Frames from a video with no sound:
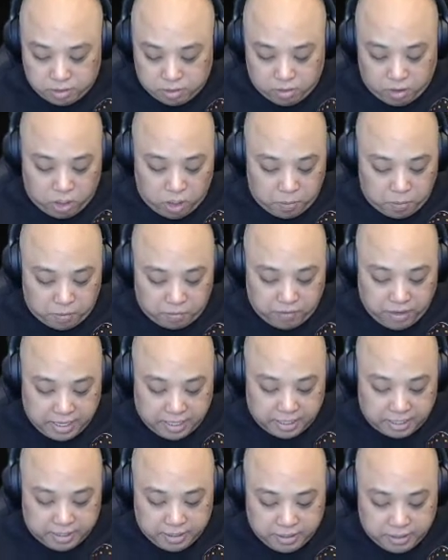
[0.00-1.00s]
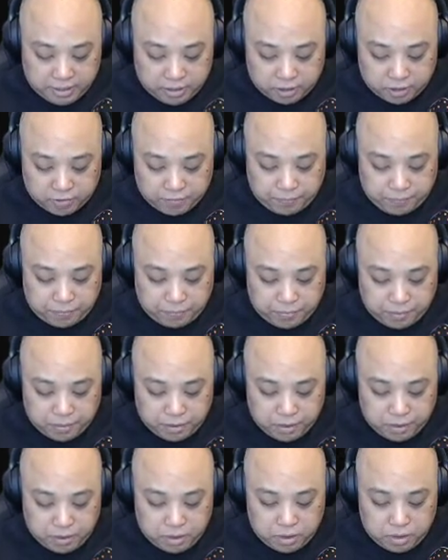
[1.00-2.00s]
all provided here,
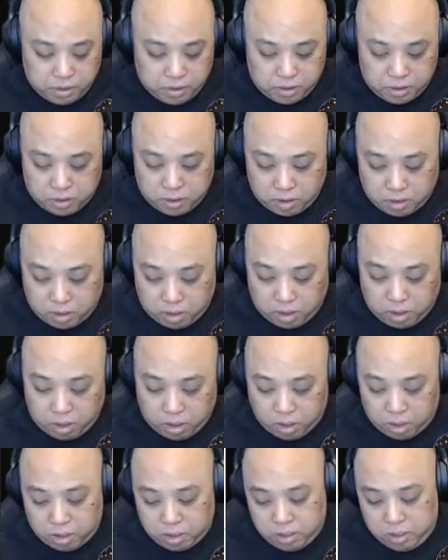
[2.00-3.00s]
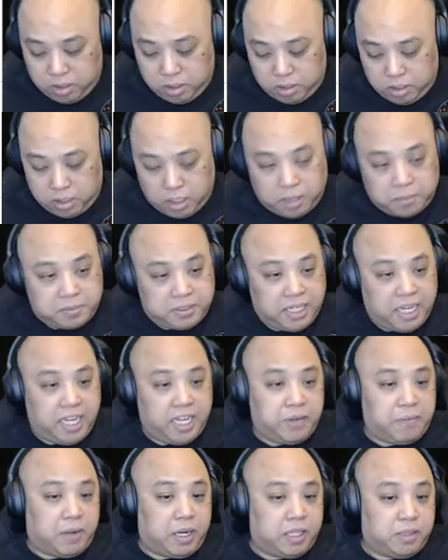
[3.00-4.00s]
are obtained by the